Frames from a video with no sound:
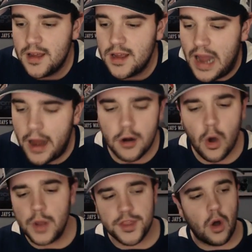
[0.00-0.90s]
Now, I don't know
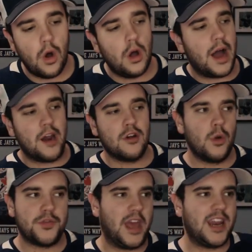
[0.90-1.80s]
what the whole, I don't know
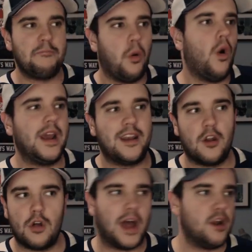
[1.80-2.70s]
with getting a point, I
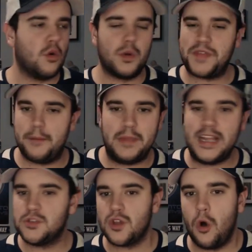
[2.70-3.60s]
don't, I don't know what that
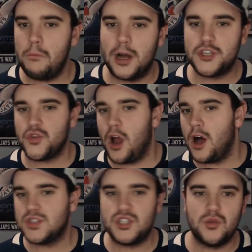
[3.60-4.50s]
means with the whole Montreal
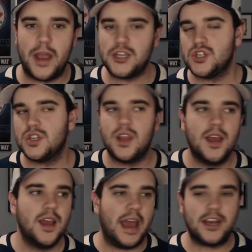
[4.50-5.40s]
situation
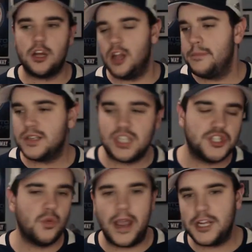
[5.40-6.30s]
and Columbus
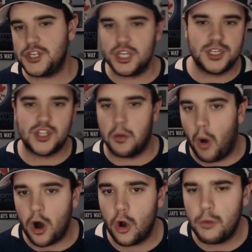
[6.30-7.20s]
situation.
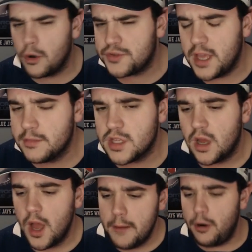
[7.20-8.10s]
Tomorrow, both teams,
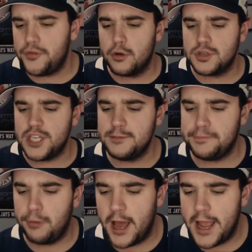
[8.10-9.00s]
both those teams
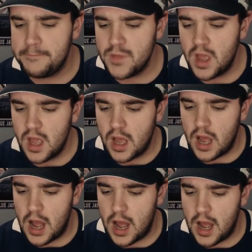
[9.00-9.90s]
play.
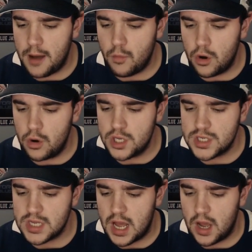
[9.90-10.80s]
Um, who
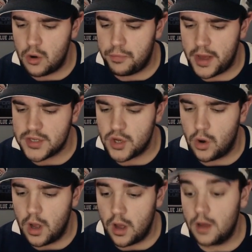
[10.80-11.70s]
does, uh, who plays
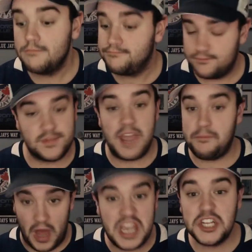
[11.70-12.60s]
who? They
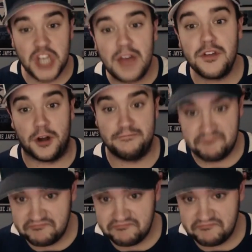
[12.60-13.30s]
play each other.